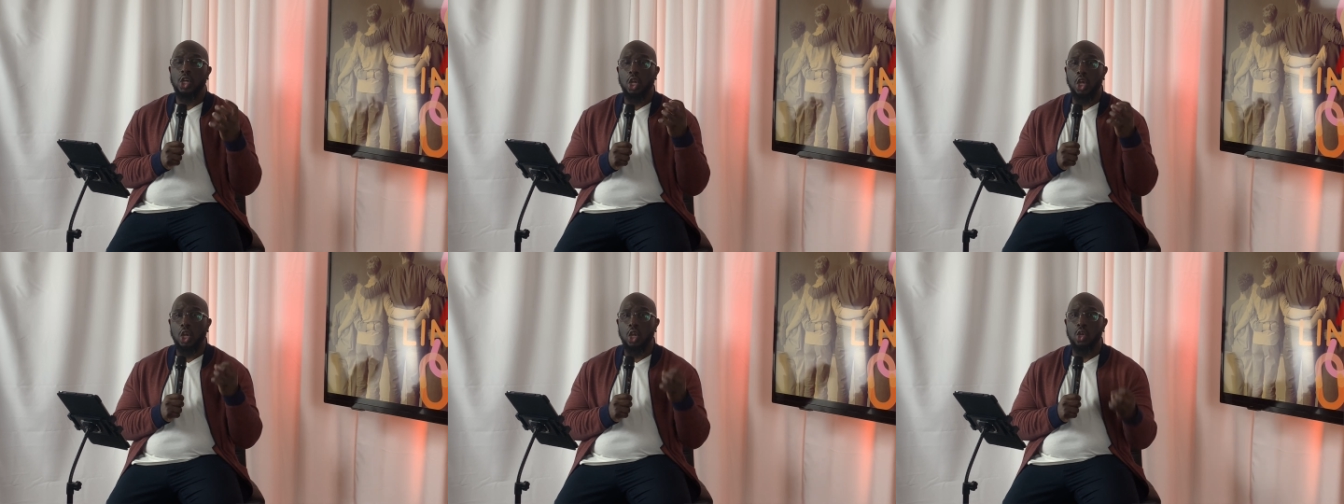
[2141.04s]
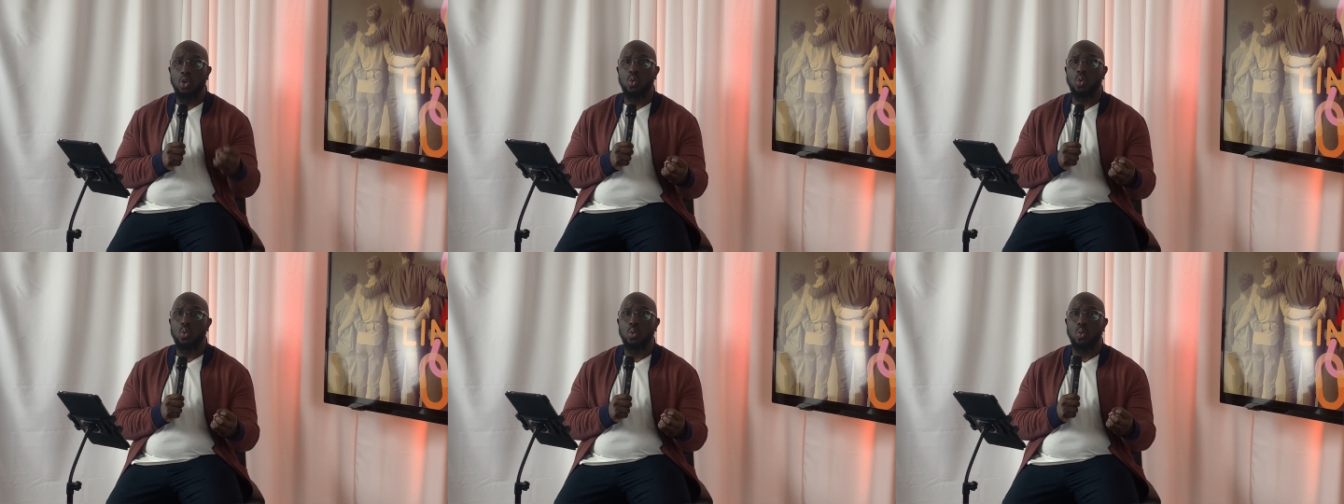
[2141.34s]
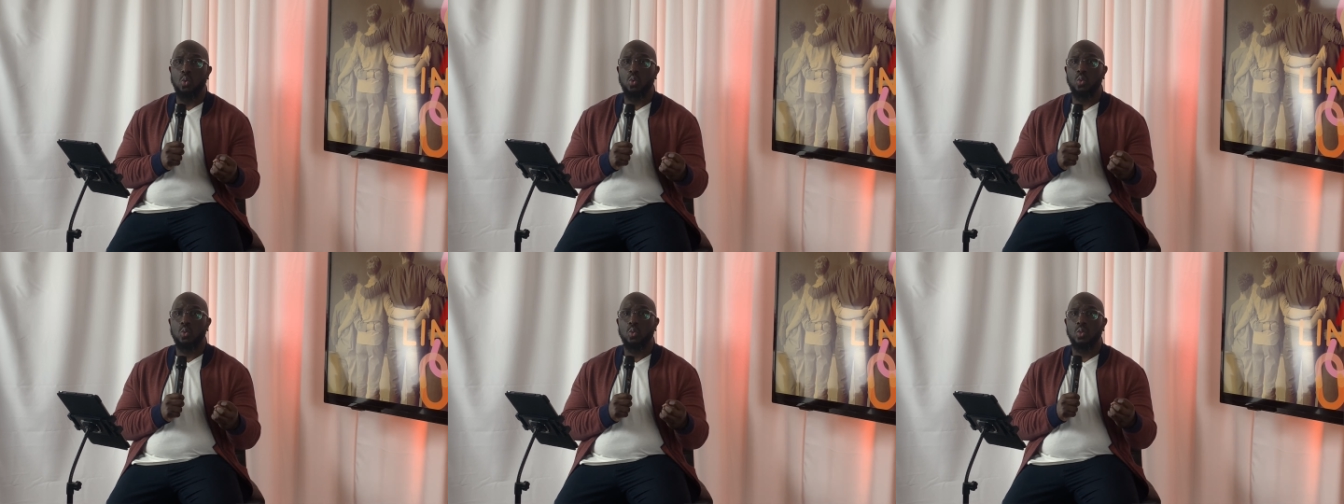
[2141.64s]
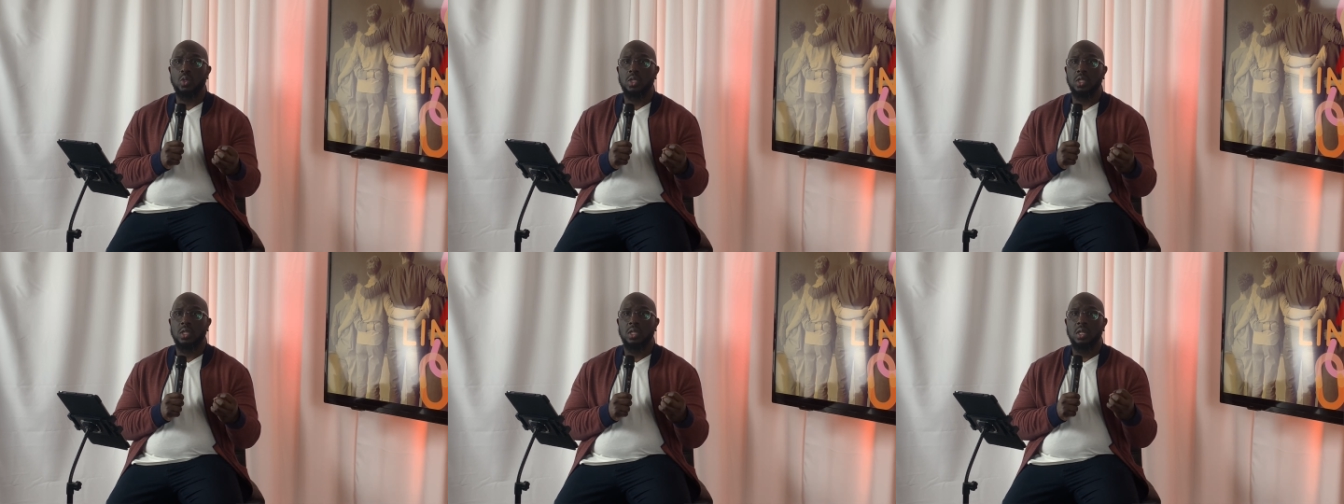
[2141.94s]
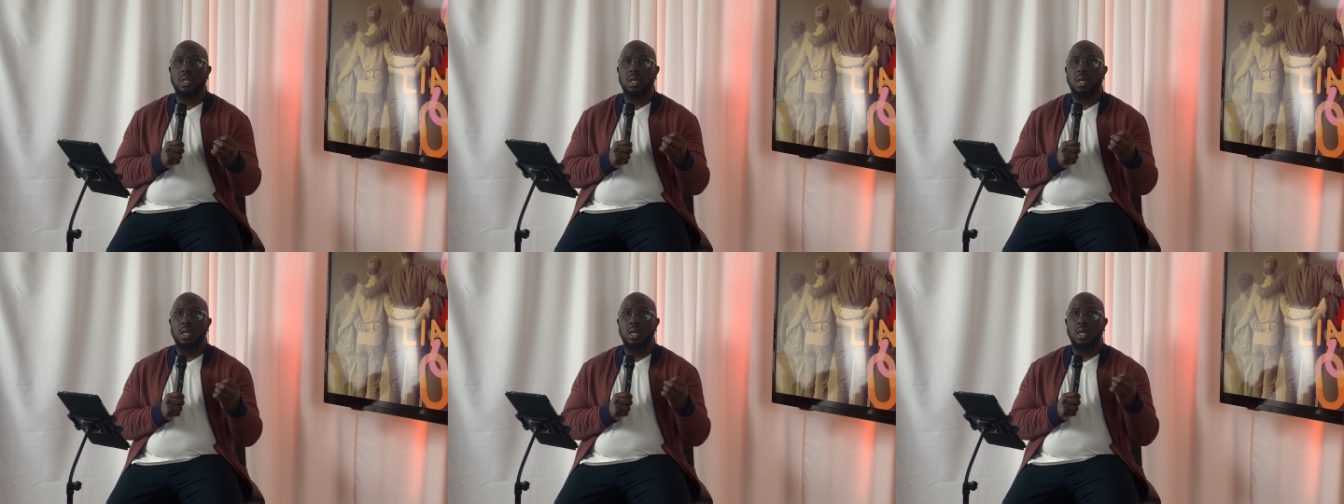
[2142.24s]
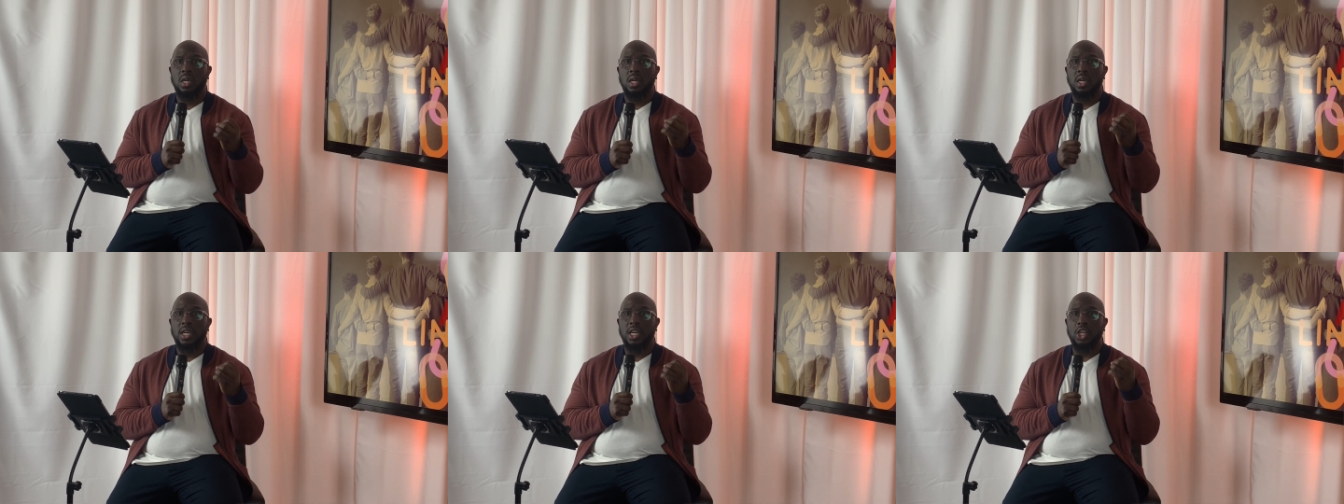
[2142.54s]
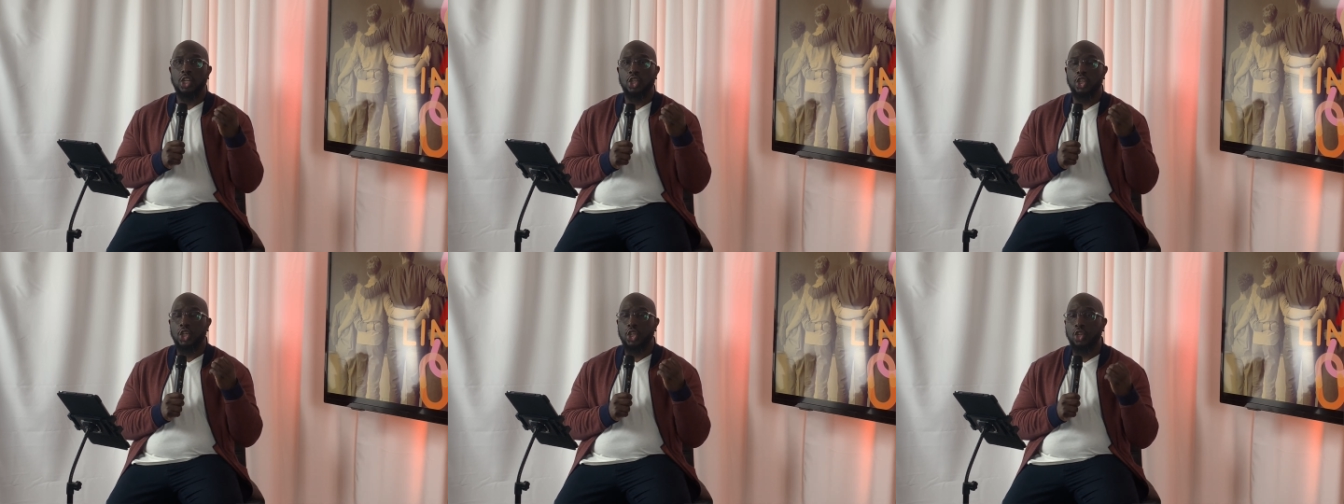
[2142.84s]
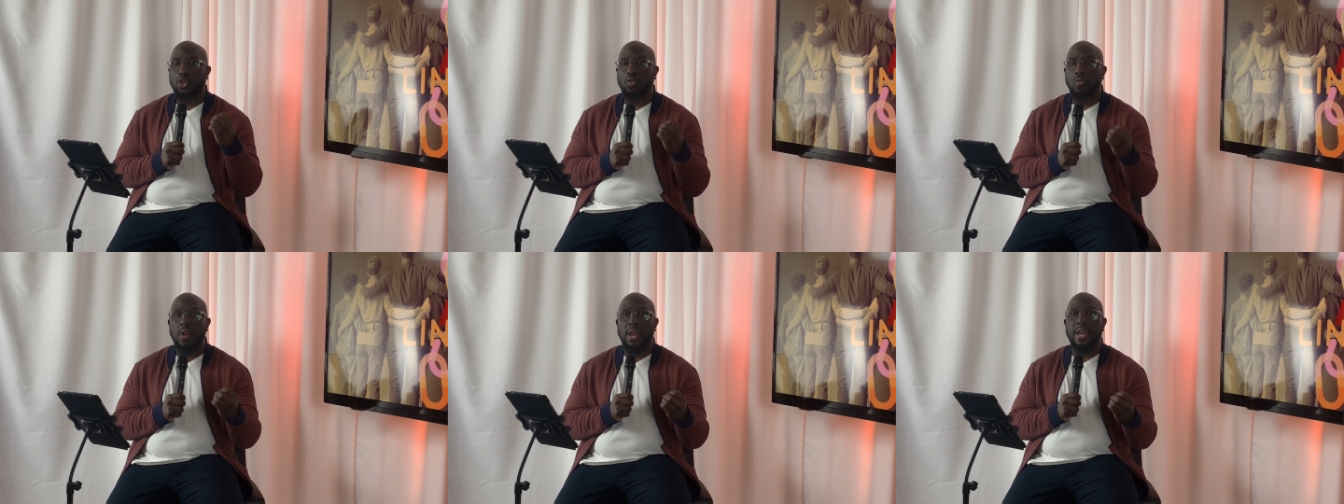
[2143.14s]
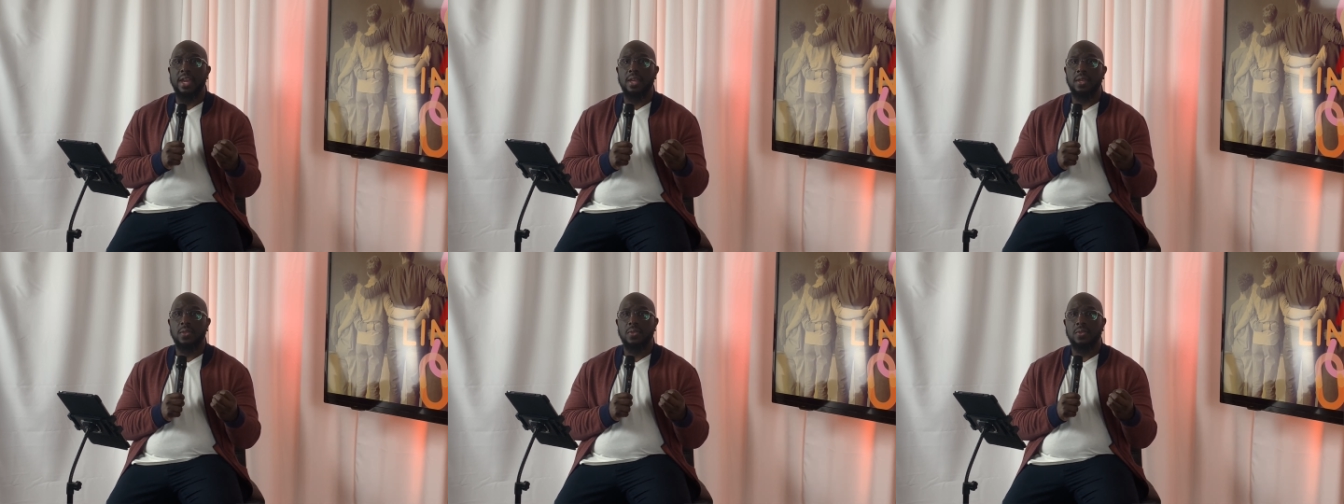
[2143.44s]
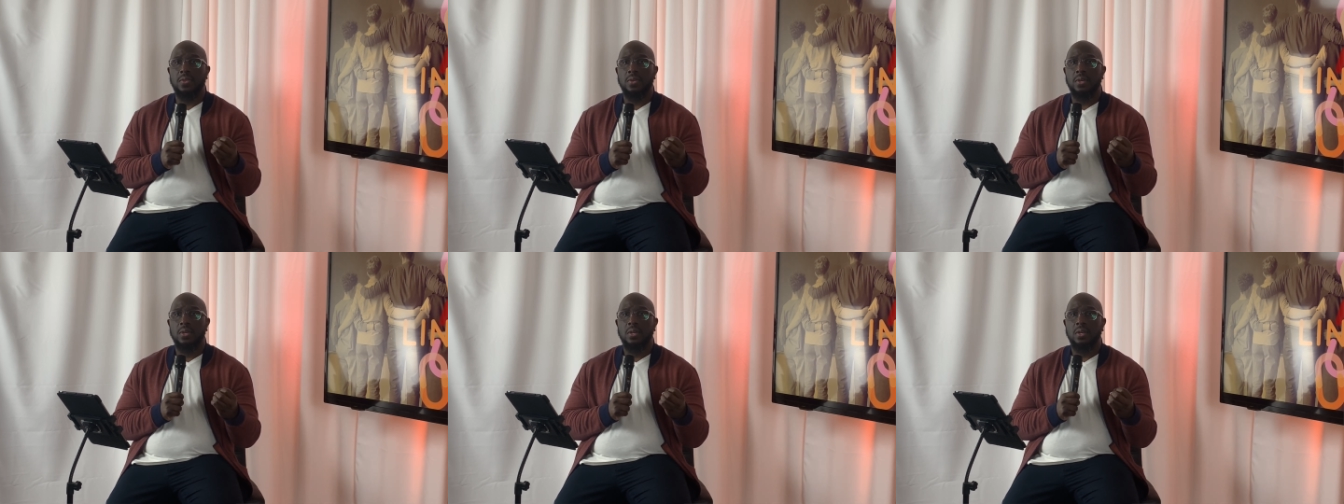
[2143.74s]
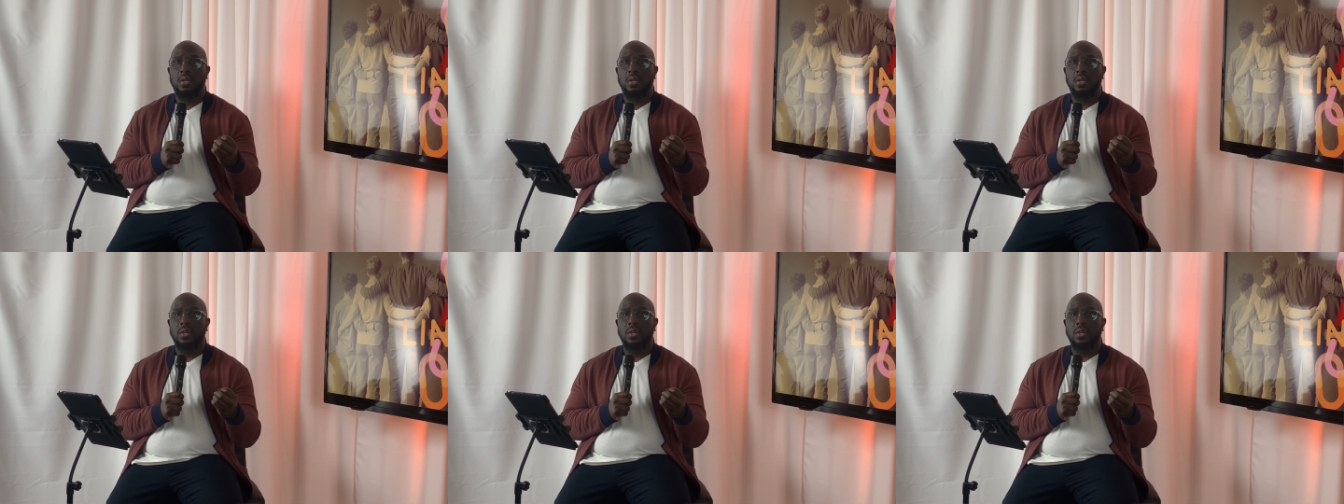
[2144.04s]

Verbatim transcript: to lose his strength